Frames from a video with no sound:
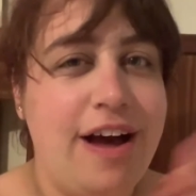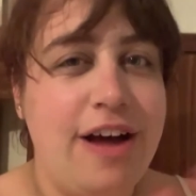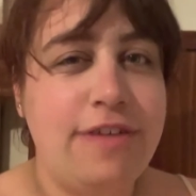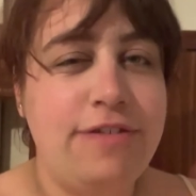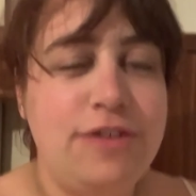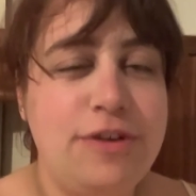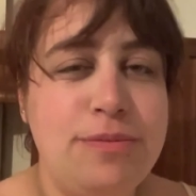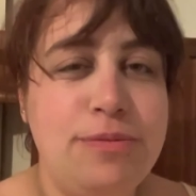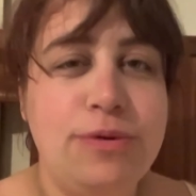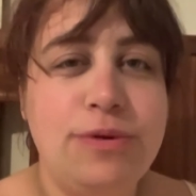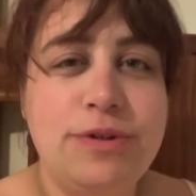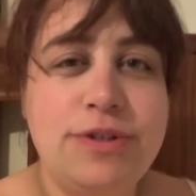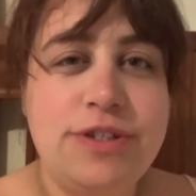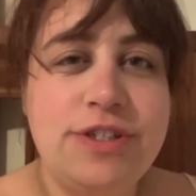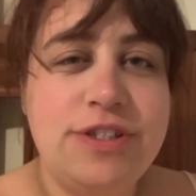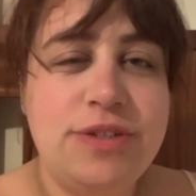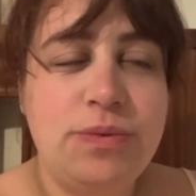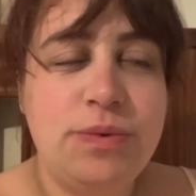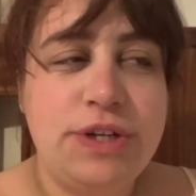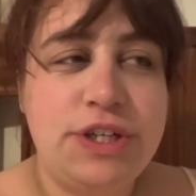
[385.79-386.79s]
a few
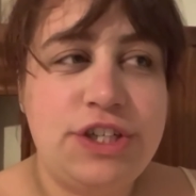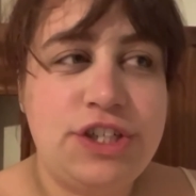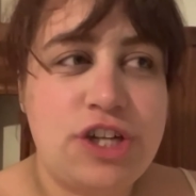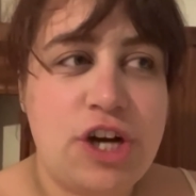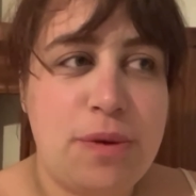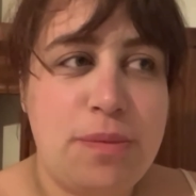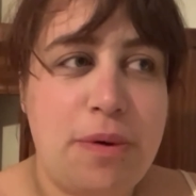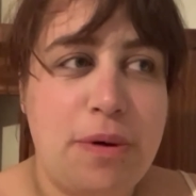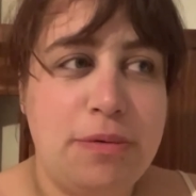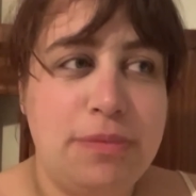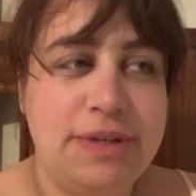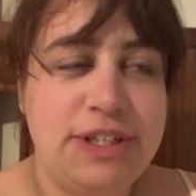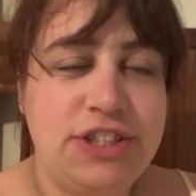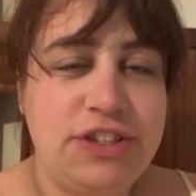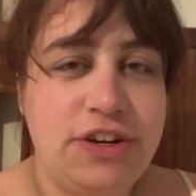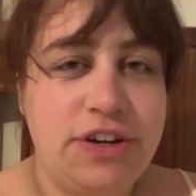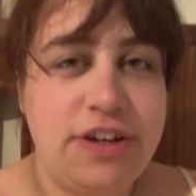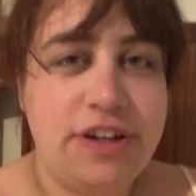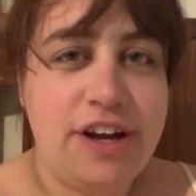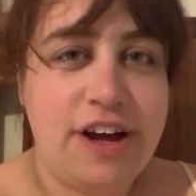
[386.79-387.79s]
books, which I'll probably
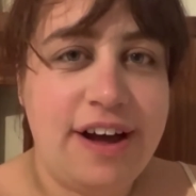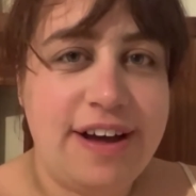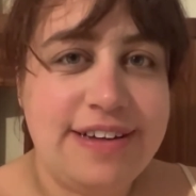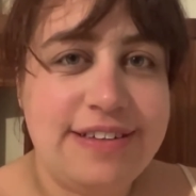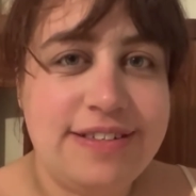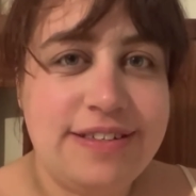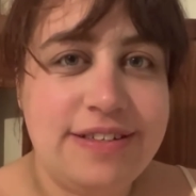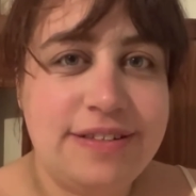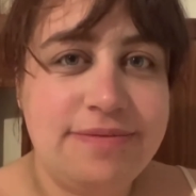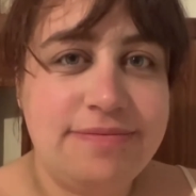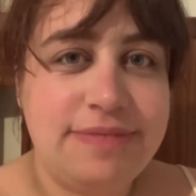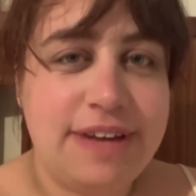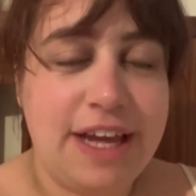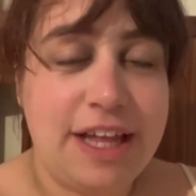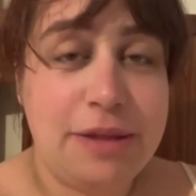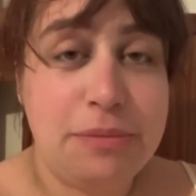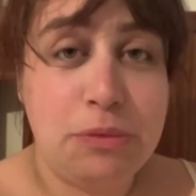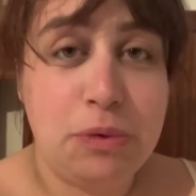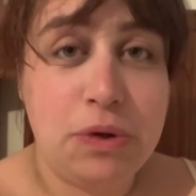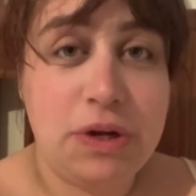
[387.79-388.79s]
show you guys
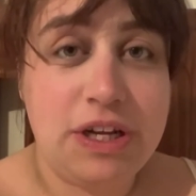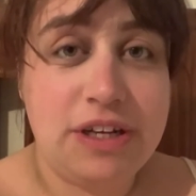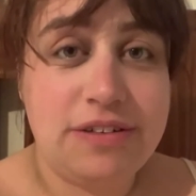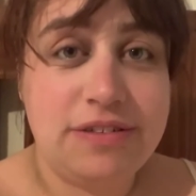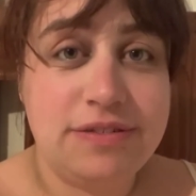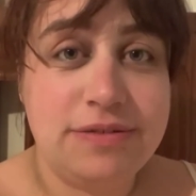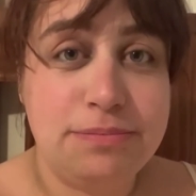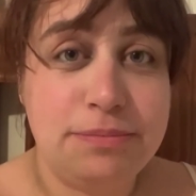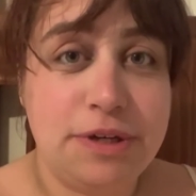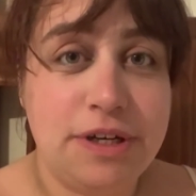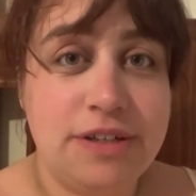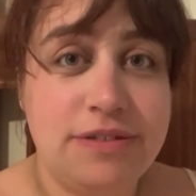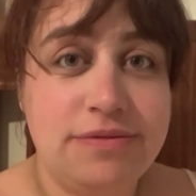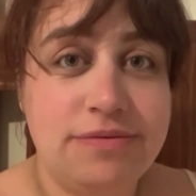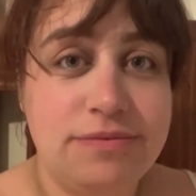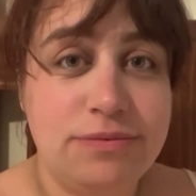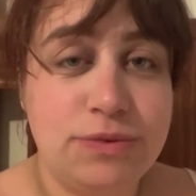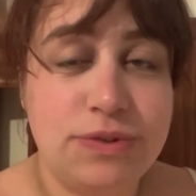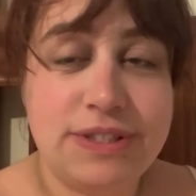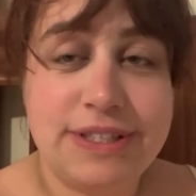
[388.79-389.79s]
in the morning, but
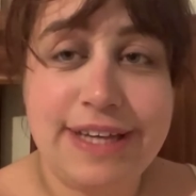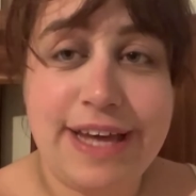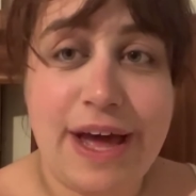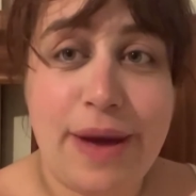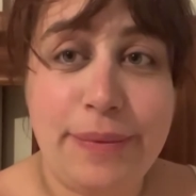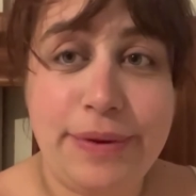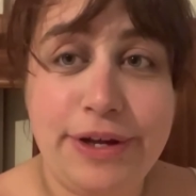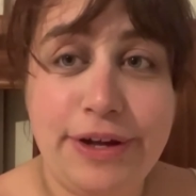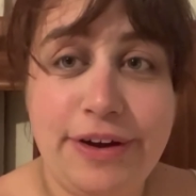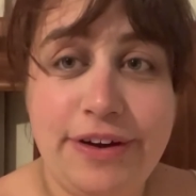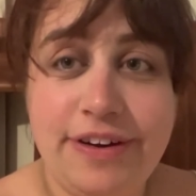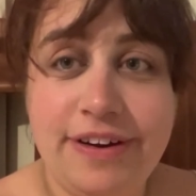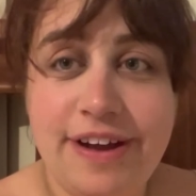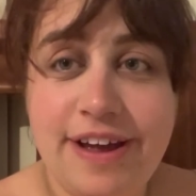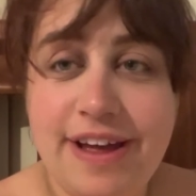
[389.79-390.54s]
we'll see how we go.